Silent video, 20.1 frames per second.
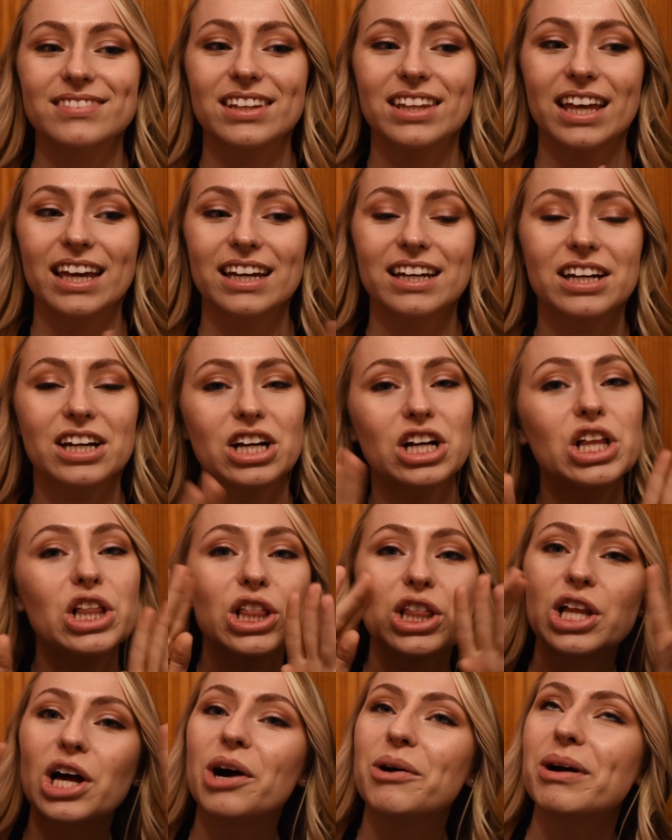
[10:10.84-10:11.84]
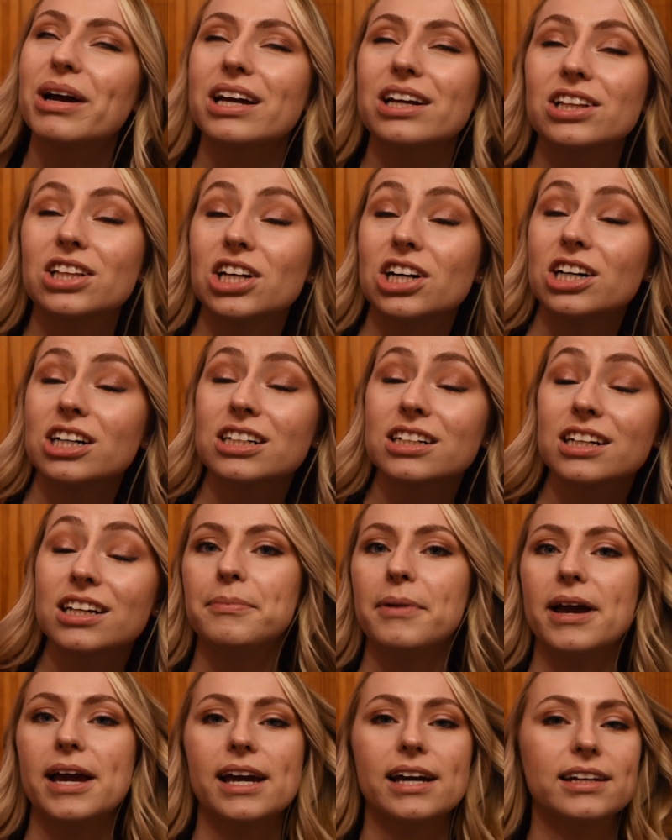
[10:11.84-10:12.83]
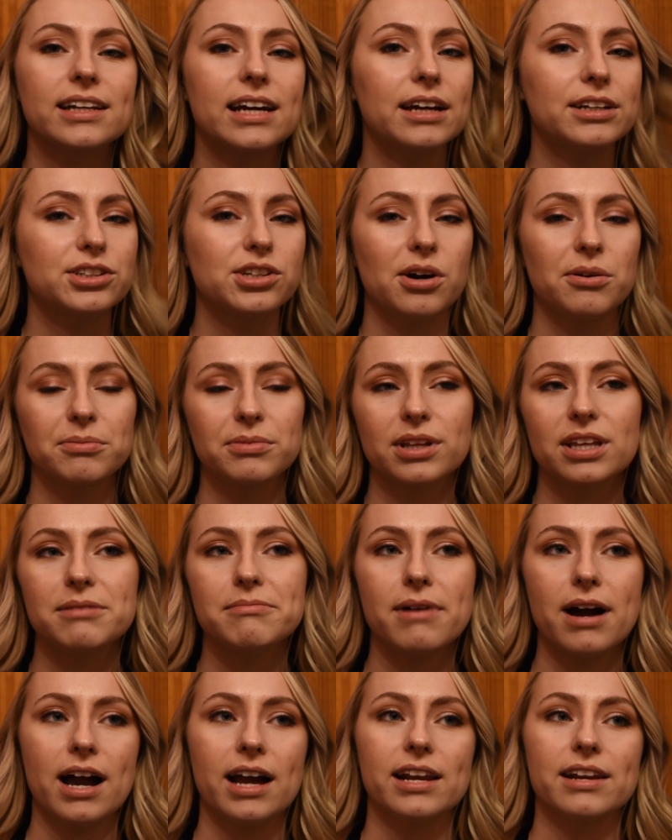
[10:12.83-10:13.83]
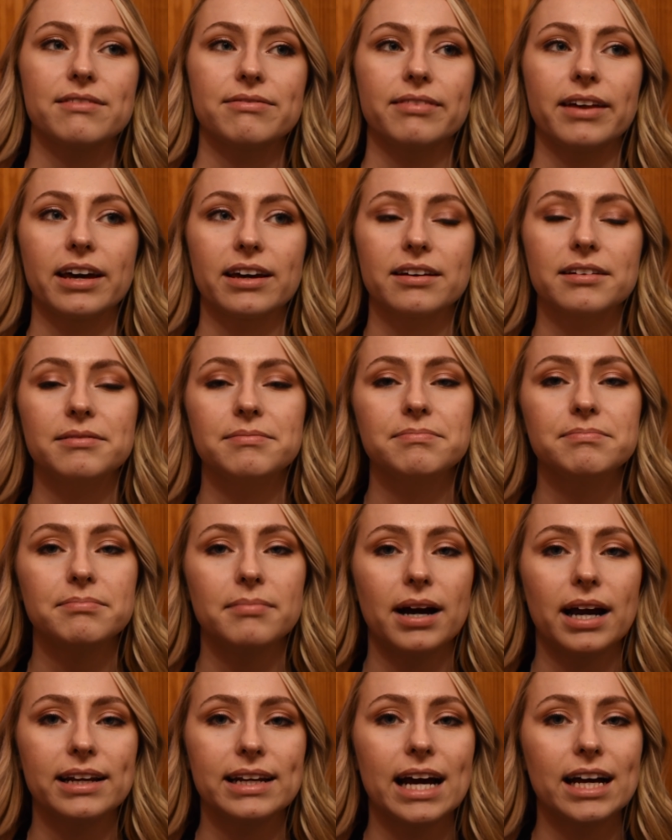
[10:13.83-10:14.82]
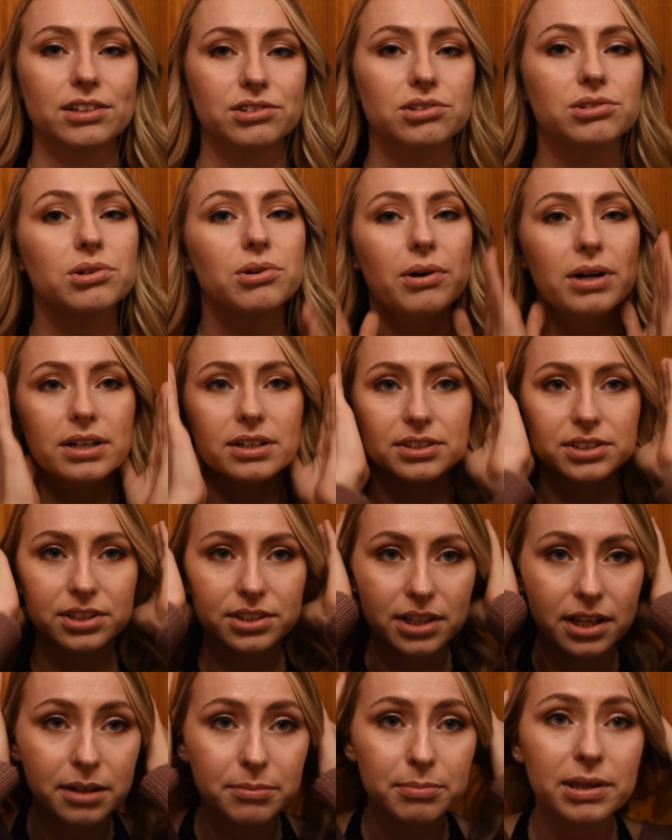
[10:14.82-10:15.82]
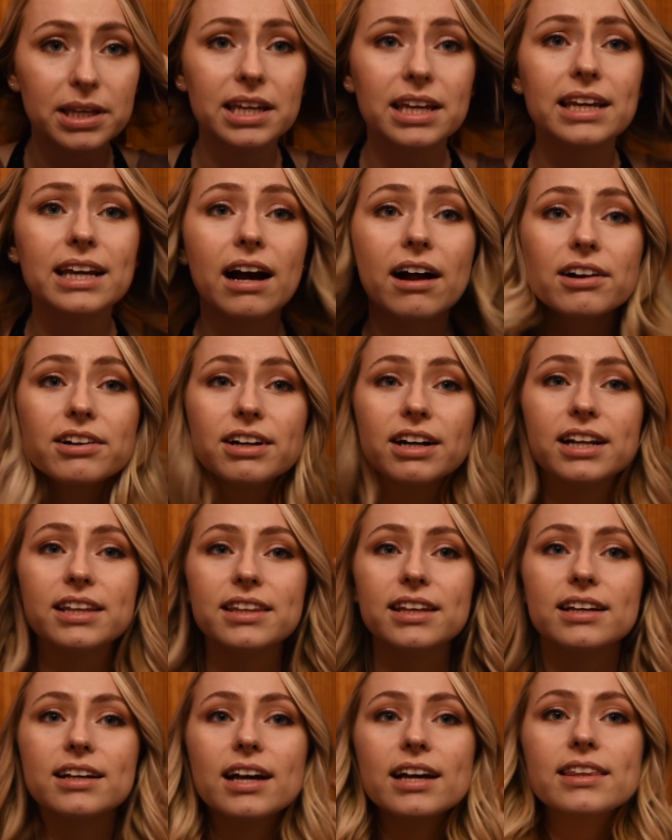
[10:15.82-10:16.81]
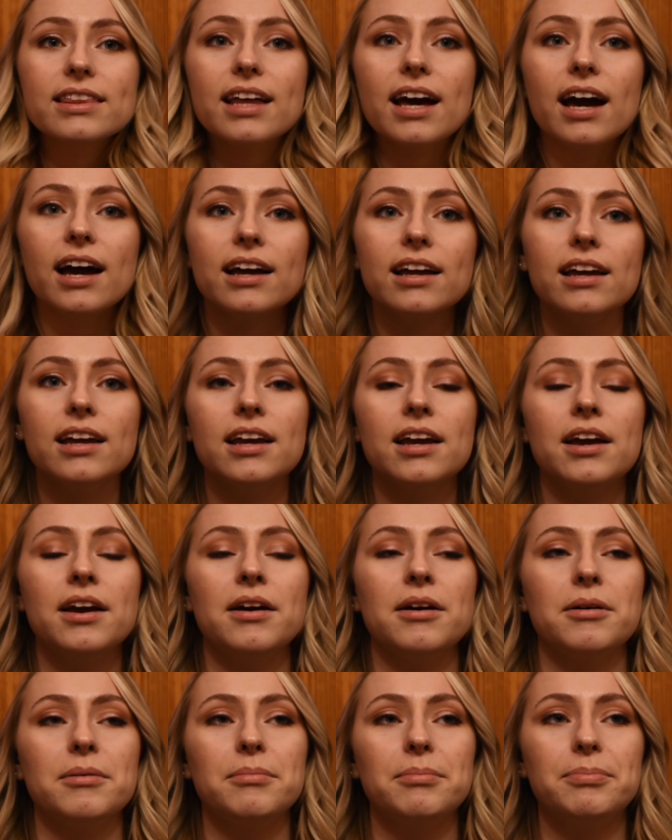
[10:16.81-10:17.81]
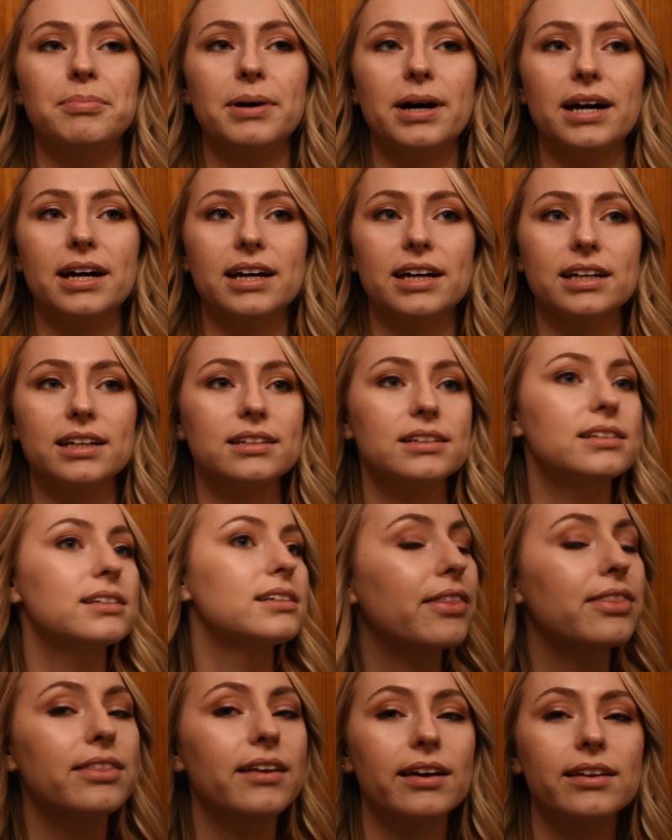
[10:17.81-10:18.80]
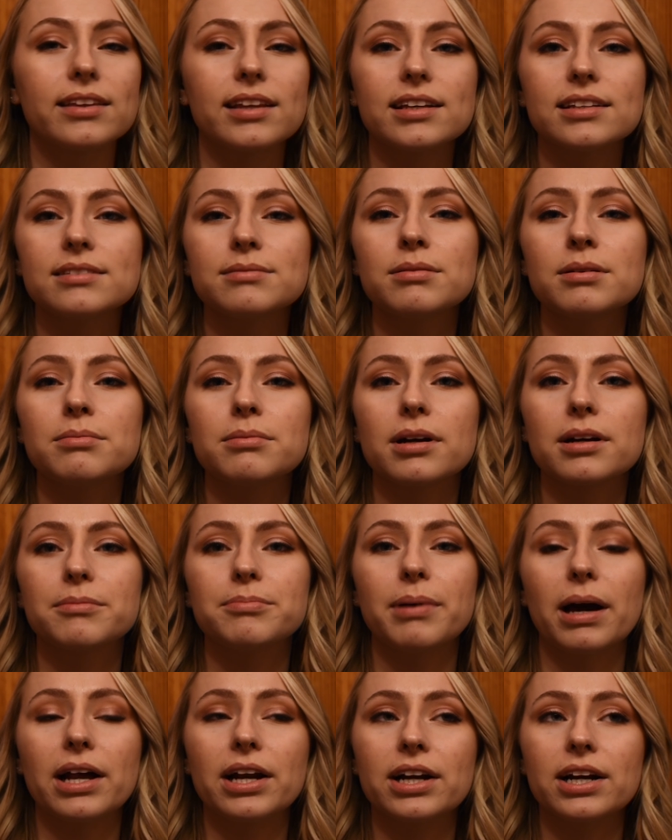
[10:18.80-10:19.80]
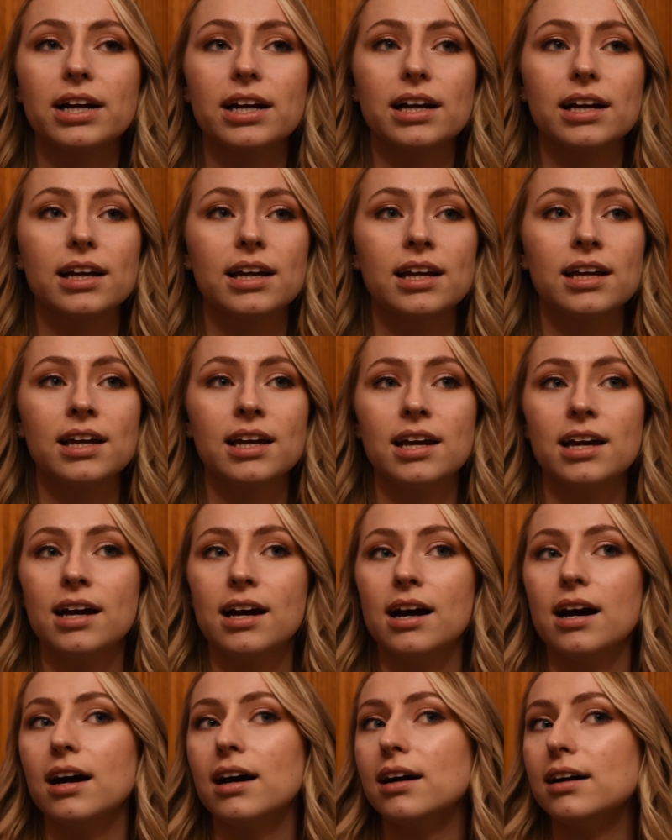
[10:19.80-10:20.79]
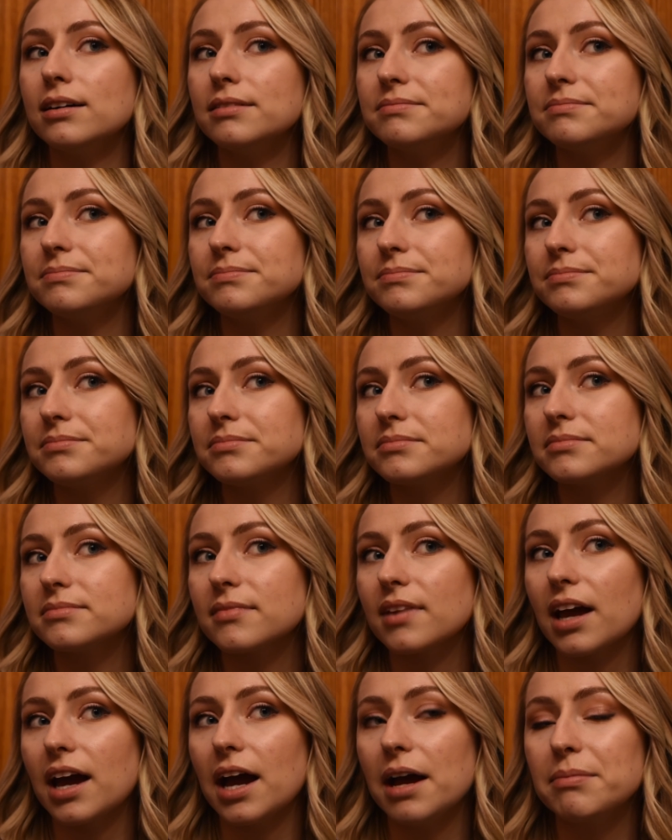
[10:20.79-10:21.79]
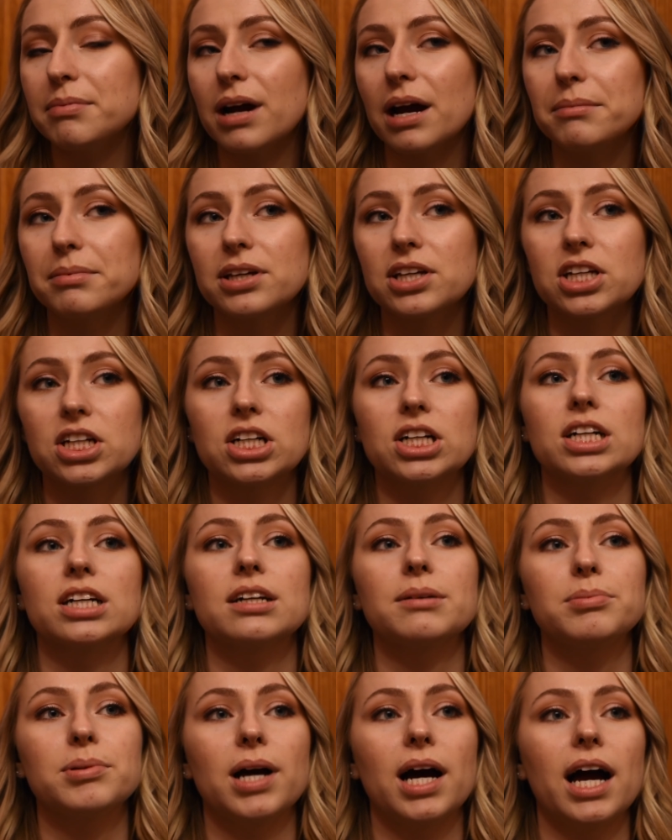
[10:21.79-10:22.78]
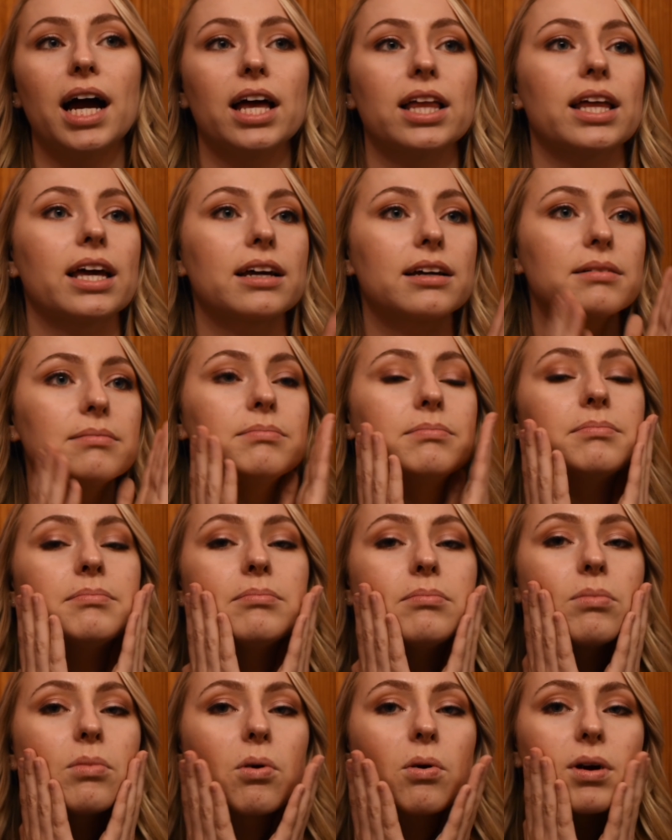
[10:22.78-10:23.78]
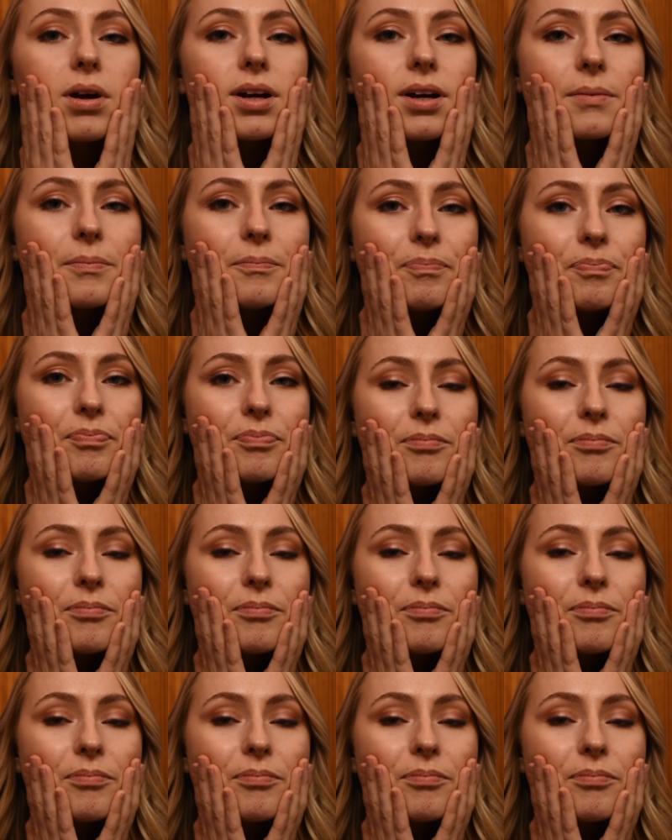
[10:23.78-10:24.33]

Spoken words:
like glowing look, and I don't really mind if like my natural oils are like peeking out or anything like that, but I think this would work better. I probably could apply like more,